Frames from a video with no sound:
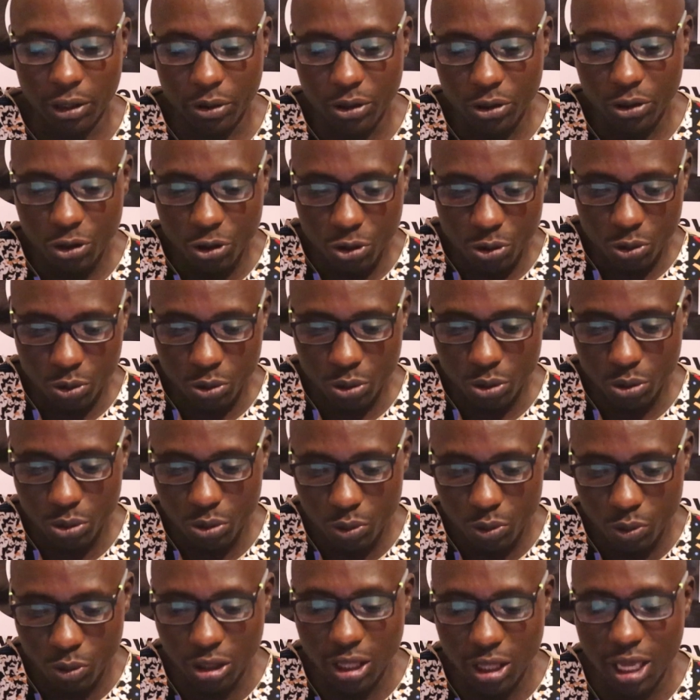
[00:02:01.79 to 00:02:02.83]
I want you to
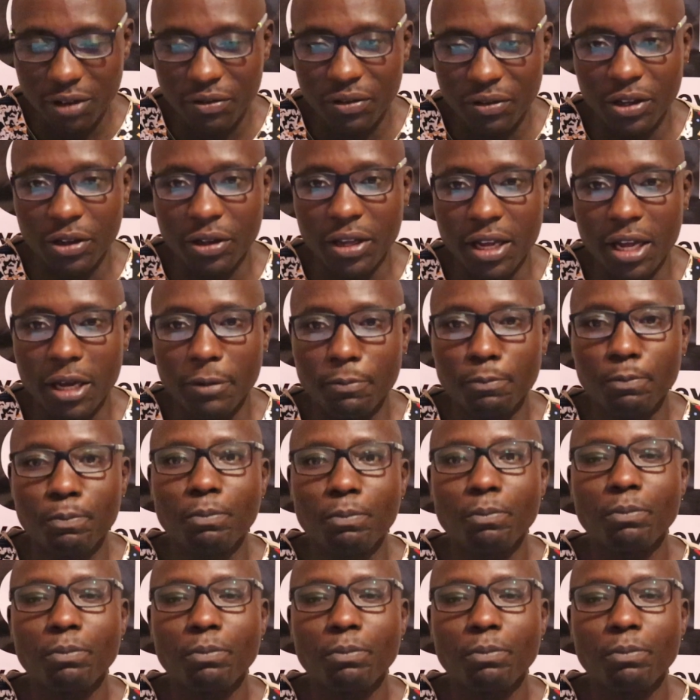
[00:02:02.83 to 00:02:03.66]
watch that video here.